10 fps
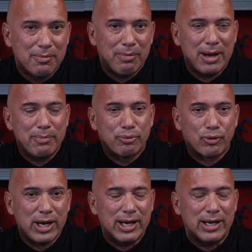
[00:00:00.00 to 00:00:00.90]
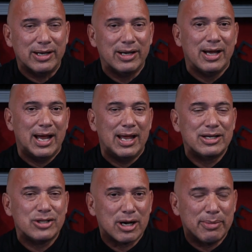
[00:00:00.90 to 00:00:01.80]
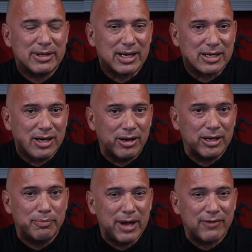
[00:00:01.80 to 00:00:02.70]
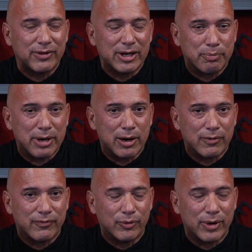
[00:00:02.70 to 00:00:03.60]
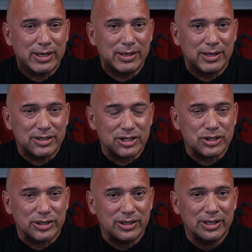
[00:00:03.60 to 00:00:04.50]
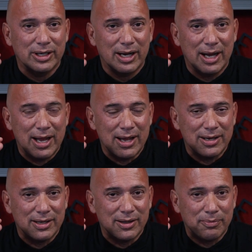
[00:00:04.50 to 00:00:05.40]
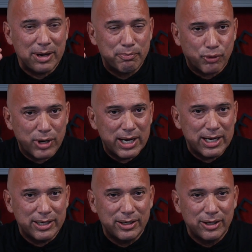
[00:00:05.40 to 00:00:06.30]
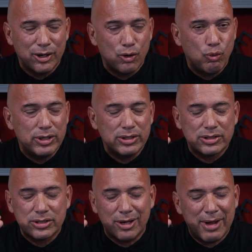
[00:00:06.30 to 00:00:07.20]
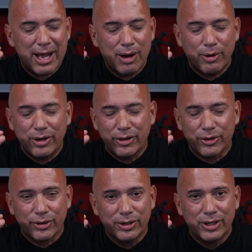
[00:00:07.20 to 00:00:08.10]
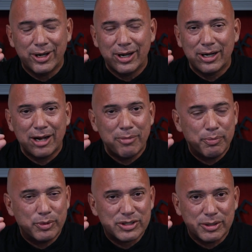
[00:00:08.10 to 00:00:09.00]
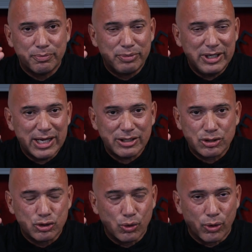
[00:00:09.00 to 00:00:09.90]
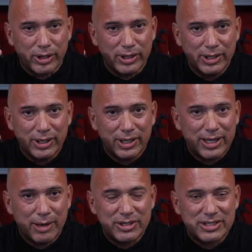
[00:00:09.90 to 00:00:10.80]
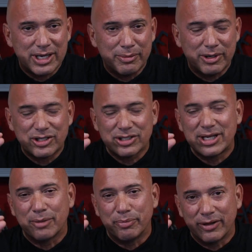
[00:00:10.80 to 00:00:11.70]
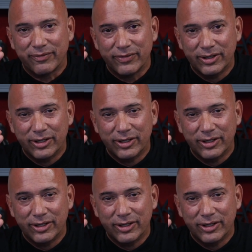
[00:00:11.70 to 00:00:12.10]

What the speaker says: my brain, and they talk about that cunning, baffling, and powerful, right, in addiction, and my brain would somehow or another come up with some BS story that would say to me, just take a puff.